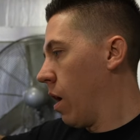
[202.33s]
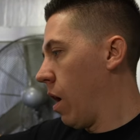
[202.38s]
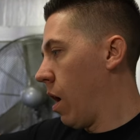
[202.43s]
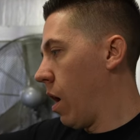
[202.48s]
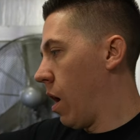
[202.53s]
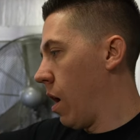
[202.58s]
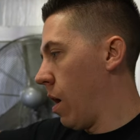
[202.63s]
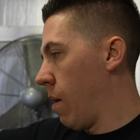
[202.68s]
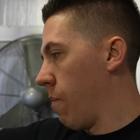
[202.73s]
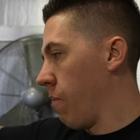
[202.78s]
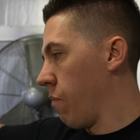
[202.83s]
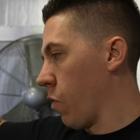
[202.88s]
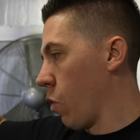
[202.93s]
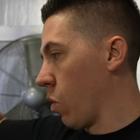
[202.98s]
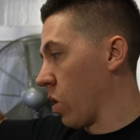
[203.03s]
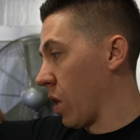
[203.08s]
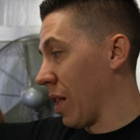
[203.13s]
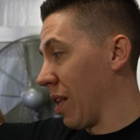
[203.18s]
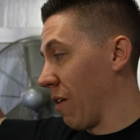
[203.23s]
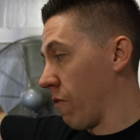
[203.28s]
um,
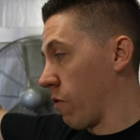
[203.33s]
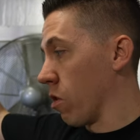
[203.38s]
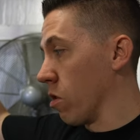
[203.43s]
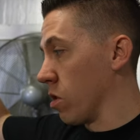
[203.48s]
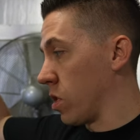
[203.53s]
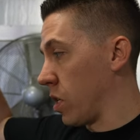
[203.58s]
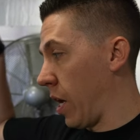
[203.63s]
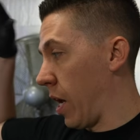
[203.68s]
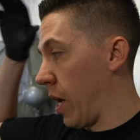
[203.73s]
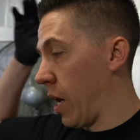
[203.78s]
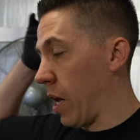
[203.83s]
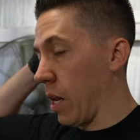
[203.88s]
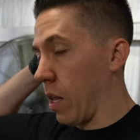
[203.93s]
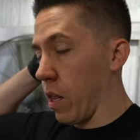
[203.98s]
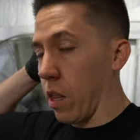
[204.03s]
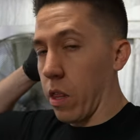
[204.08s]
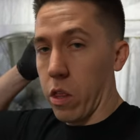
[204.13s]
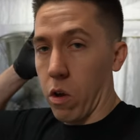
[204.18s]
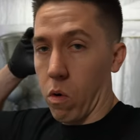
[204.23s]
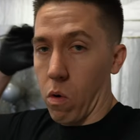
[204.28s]
with the lifters
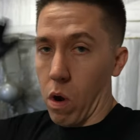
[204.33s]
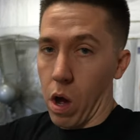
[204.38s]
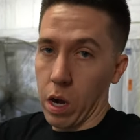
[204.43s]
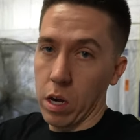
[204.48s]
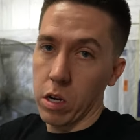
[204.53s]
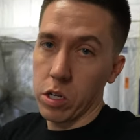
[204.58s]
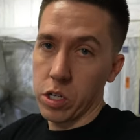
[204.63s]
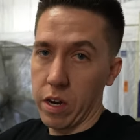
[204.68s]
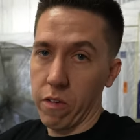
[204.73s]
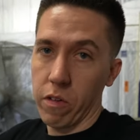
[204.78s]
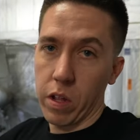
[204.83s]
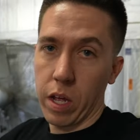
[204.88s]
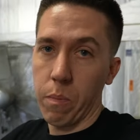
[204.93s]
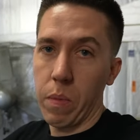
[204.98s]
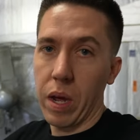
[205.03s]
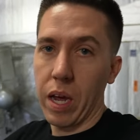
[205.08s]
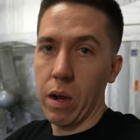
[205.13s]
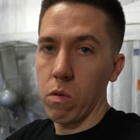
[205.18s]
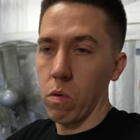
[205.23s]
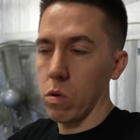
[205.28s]
and the rockers and everything
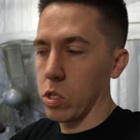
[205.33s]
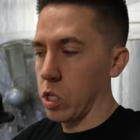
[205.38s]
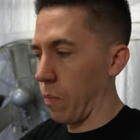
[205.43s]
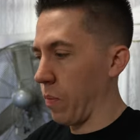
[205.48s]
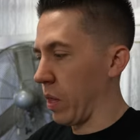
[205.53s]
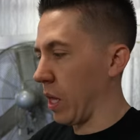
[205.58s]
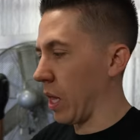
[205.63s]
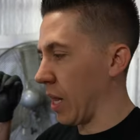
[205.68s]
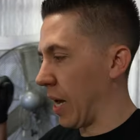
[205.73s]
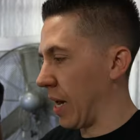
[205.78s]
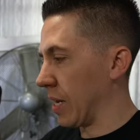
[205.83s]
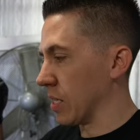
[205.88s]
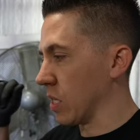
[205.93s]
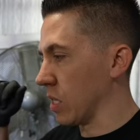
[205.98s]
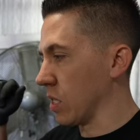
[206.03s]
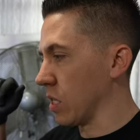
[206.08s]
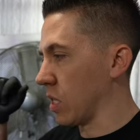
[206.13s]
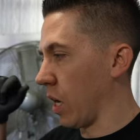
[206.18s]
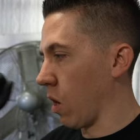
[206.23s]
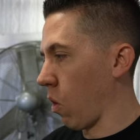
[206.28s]
being some of the last
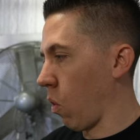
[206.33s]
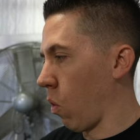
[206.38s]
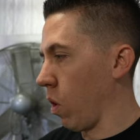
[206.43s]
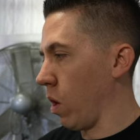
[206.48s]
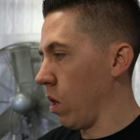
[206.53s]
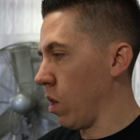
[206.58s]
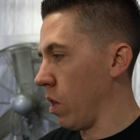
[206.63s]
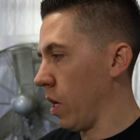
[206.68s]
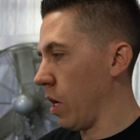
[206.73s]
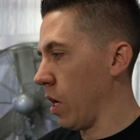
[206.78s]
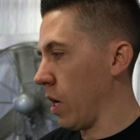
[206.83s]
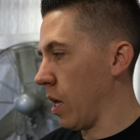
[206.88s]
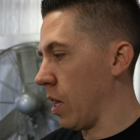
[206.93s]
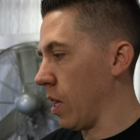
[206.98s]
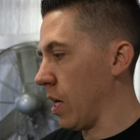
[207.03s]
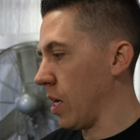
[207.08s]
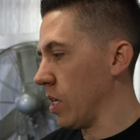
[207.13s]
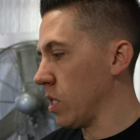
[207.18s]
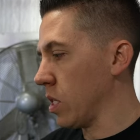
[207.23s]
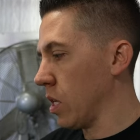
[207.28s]
things to get oil in an
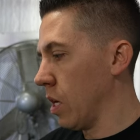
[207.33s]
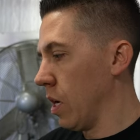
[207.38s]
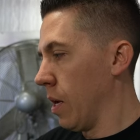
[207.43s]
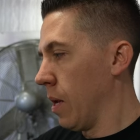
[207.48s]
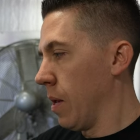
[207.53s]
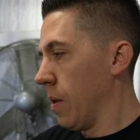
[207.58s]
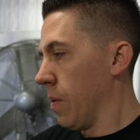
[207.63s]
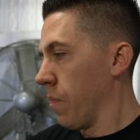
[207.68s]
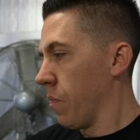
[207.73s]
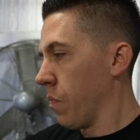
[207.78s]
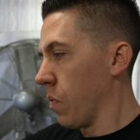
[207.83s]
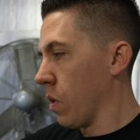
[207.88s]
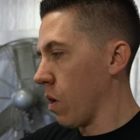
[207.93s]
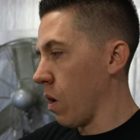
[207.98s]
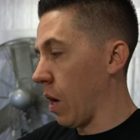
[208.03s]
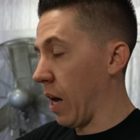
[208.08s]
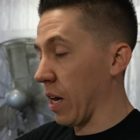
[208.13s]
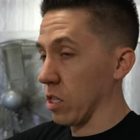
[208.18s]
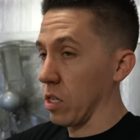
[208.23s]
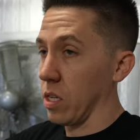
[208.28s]
LS.
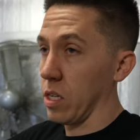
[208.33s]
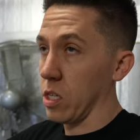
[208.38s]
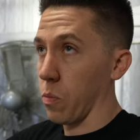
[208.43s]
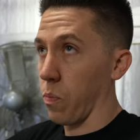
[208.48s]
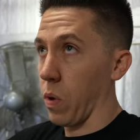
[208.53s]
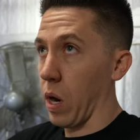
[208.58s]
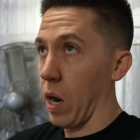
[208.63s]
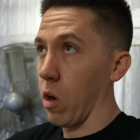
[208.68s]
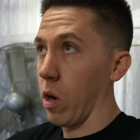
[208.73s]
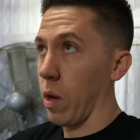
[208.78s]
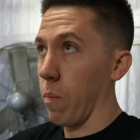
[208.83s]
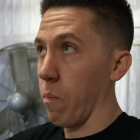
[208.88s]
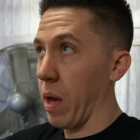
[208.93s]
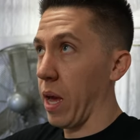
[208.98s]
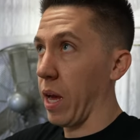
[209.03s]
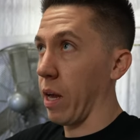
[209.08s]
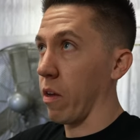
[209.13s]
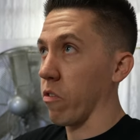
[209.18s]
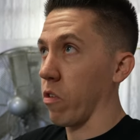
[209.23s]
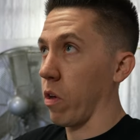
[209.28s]
Actually, this is a priority
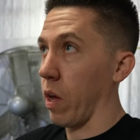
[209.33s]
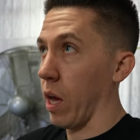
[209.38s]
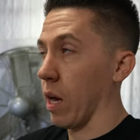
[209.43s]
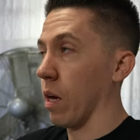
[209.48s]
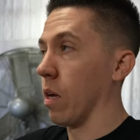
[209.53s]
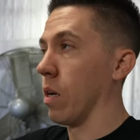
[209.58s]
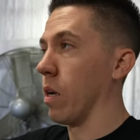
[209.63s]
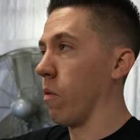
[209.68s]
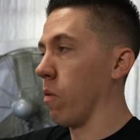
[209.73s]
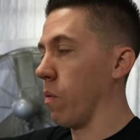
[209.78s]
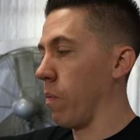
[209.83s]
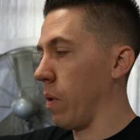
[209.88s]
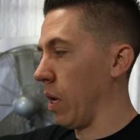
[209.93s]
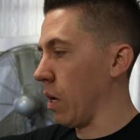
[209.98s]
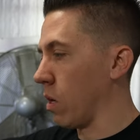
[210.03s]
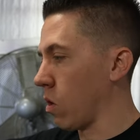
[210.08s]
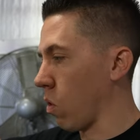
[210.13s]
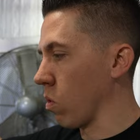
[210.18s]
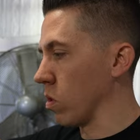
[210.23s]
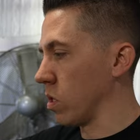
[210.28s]
main, so yeah, it would
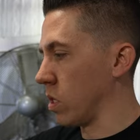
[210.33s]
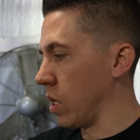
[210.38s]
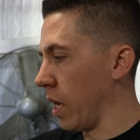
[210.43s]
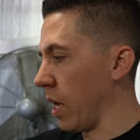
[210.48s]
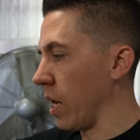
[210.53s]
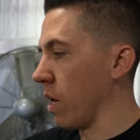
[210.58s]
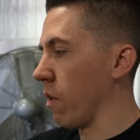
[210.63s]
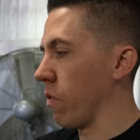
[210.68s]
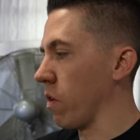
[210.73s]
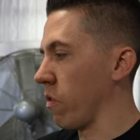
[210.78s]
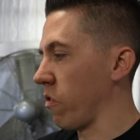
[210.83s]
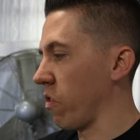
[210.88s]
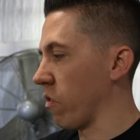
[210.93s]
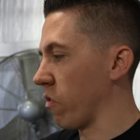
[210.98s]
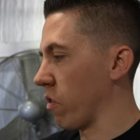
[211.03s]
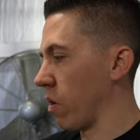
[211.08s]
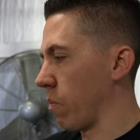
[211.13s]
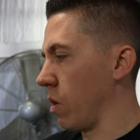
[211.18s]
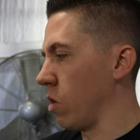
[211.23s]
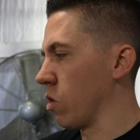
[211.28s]
be towards the end of the
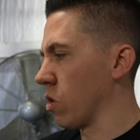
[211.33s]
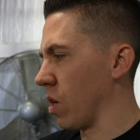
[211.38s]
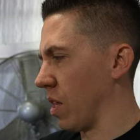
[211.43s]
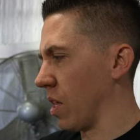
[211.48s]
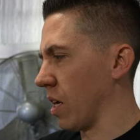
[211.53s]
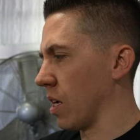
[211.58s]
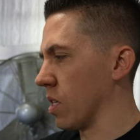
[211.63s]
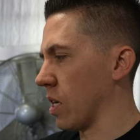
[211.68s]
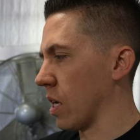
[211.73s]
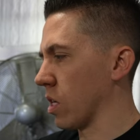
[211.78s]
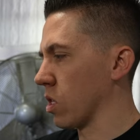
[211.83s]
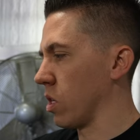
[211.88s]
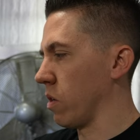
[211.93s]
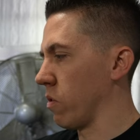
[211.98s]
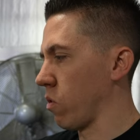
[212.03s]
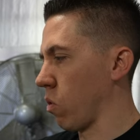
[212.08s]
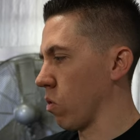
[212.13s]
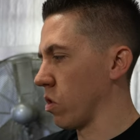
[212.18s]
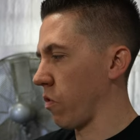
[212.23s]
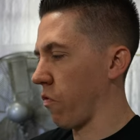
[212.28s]
system. Usually, I think it's
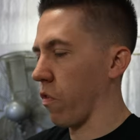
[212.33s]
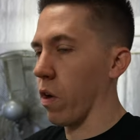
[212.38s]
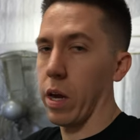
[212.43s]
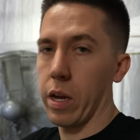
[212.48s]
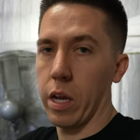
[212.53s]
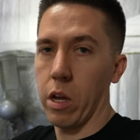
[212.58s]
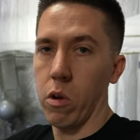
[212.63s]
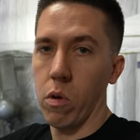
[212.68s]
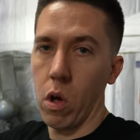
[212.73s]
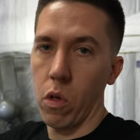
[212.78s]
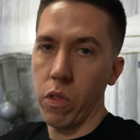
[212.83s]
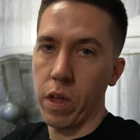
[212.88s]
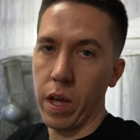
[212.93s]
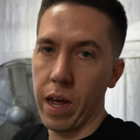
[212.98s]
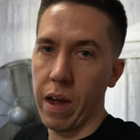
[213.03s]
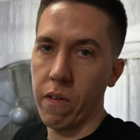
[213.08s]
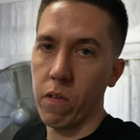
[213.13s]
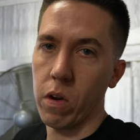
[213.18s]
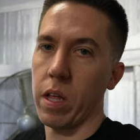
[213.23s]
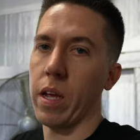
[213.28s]
actually towards the front. You know
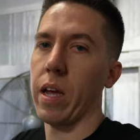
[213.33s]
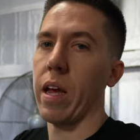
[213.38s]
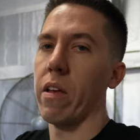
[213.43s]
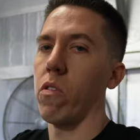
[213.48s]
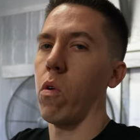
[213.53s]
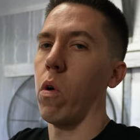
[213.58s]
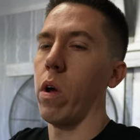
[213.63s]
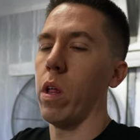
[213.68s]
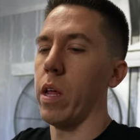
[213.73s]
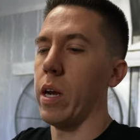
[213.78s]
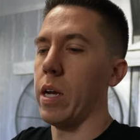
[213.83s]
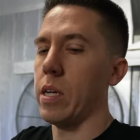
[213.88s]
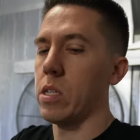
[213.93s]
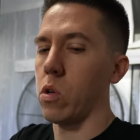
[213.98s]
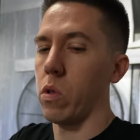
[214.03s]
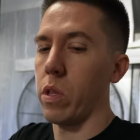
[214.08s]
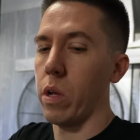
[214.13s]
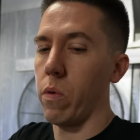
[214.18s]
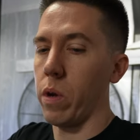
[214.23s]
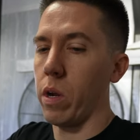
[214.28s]
that everything has oil in it,
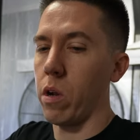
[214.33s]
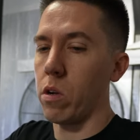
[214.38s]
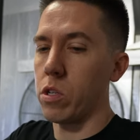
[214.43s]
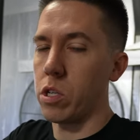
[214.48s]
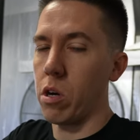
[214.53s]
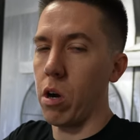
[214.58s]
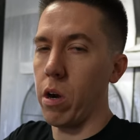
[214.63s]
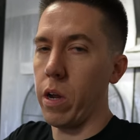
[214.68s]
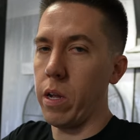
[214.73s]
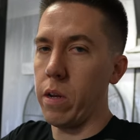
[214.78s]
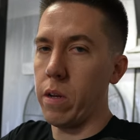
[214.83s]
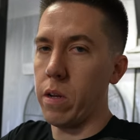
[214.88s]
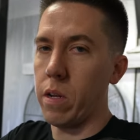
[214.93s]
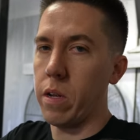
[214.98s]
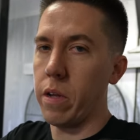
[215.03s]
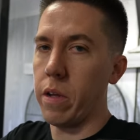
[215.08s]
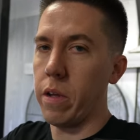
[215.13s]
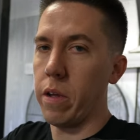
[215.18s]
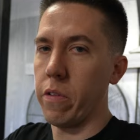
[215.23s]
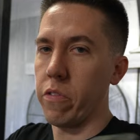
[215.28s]
so then when you go to start it,
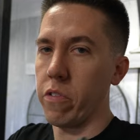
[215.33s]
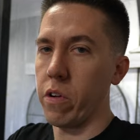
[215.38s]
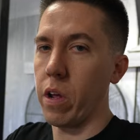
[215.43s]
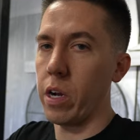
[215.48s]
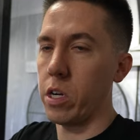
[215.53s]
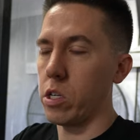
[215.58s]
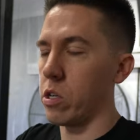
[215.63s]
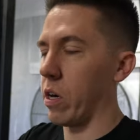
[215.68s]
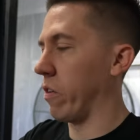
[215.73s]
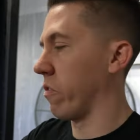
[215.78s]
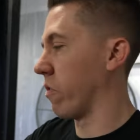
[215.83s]
it's not a dry